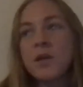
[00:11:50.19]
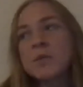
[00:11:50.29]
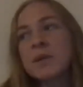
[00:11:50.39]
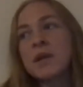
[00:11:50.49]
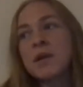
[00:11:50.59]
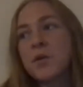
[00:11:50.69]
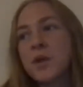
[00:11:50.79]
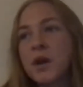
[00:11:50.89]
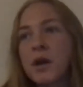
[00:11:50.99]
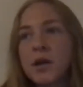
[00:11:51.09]
I was planning on
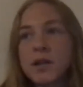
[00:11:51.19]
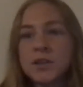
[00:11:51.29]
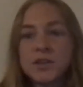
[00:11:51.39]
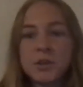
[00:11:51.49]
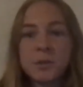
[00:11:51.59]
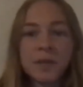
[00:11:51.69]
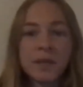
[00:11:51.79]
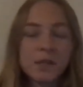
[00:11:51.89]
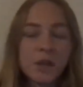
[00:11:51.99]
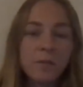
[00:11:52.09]
going to college, you know,
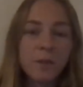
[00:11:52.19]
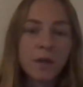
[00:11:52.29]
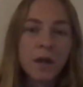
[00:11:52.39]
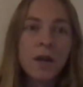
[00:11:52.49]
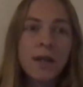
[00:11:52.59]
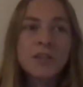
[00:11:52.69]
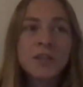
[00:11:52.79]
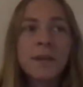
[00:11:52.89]
playing softball in college.